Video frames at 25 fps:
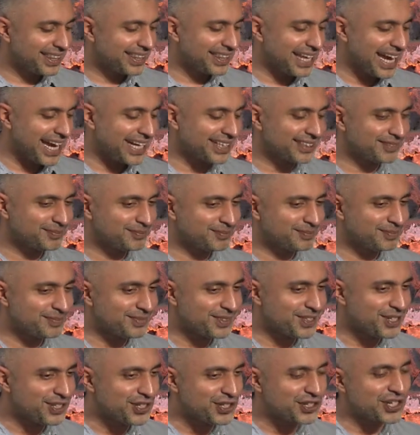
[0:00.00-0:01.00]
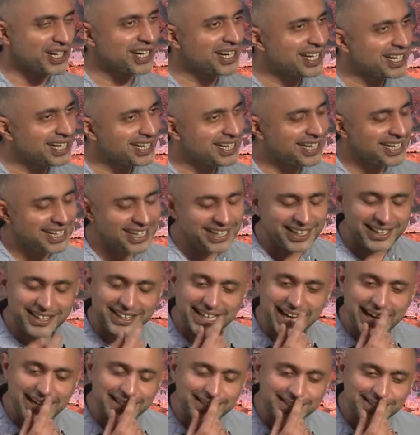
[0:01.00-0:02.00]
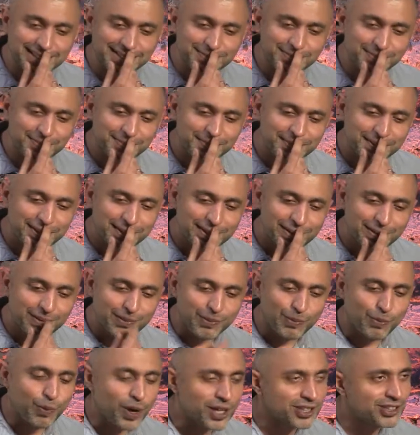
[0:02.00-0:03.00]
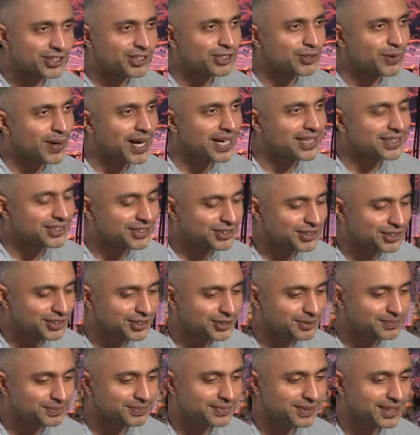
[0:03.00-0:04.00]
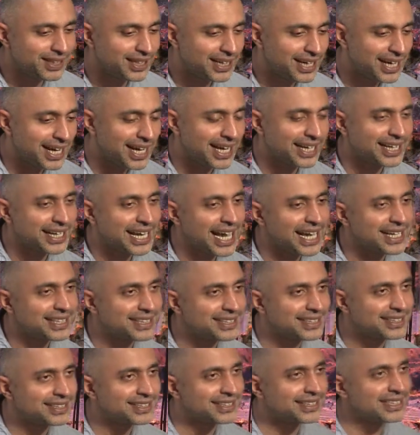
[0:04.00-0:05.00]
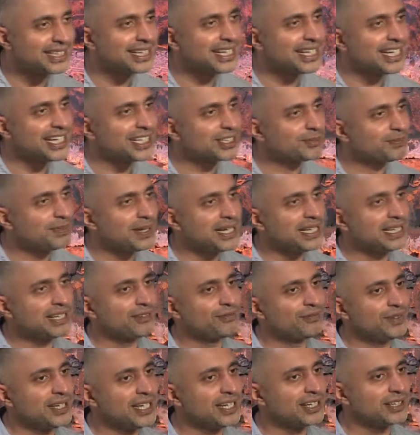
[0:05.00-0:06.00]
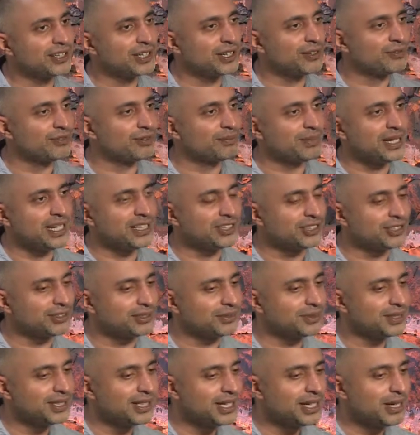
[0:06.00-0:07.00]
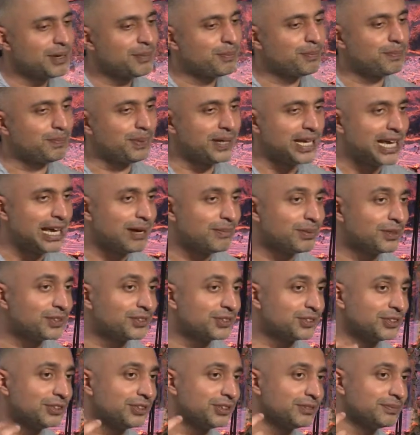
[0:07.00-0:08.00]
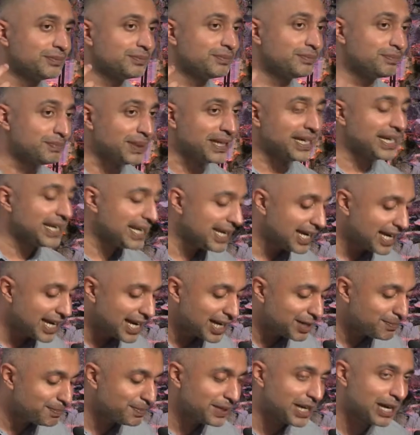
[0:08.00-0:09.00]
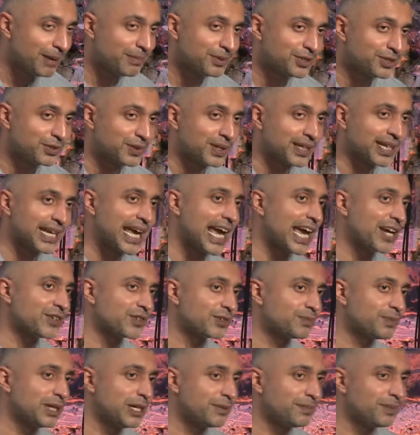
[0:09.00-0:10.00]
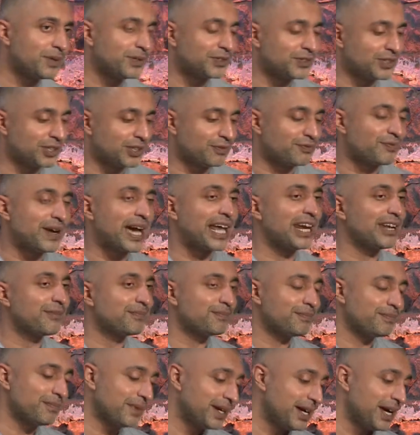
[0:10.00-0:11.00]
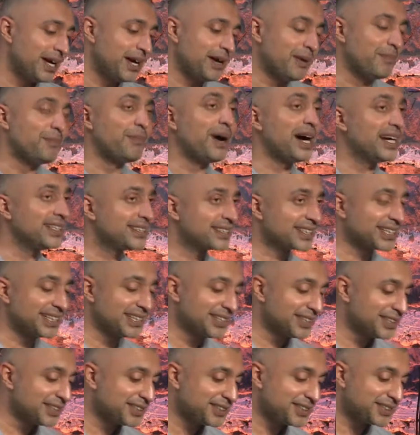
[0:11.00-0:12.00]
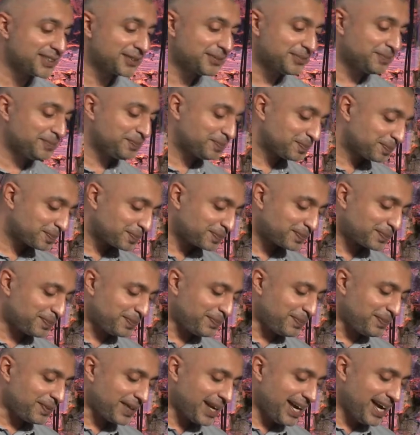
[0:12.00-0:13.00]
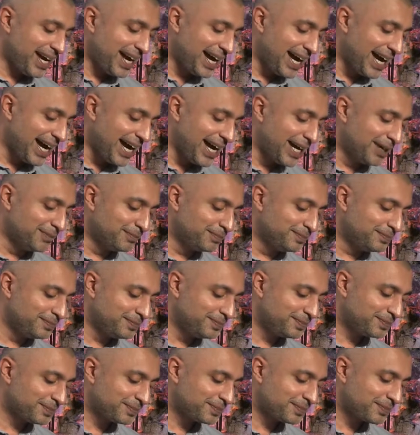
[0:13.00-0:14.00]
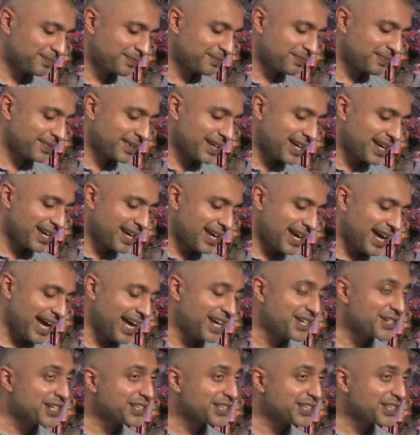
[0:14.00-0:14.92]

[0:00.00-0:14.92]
That journey, that what do I do? I guess tea has been the vehicle for me to be able to be here, be able to engage with people, to develop my skills. Um, And